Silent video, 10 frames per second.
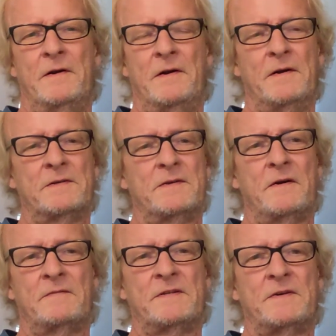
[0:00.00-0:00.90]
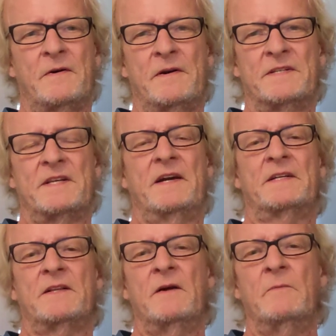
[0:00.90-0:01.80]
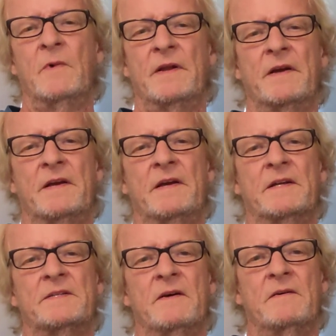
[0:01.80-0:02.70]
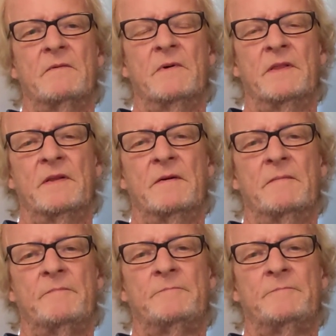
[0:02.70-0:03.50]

SoftStart is excellent. When it kicks on, when the